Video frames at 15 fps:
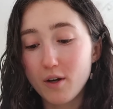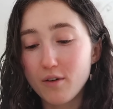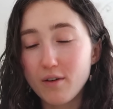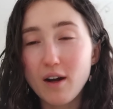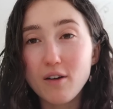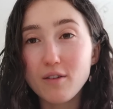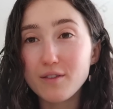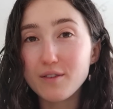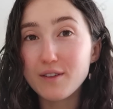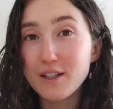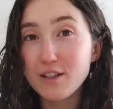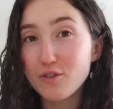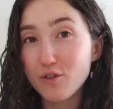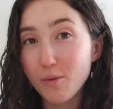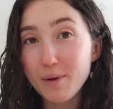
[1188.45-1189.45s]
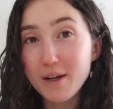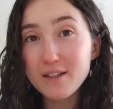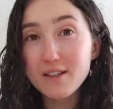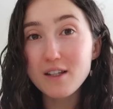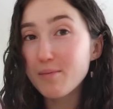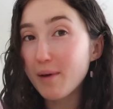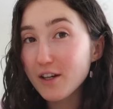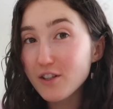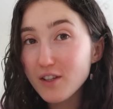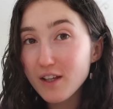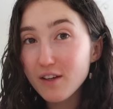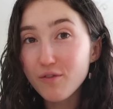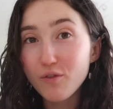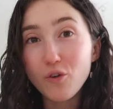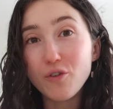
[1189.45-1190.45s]
around these topics,
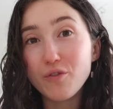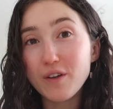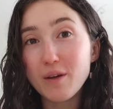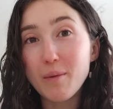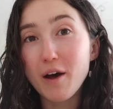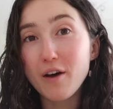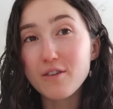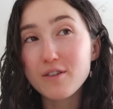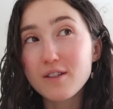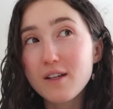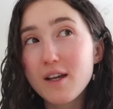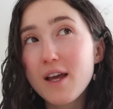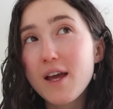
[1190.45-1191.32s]
especially for females.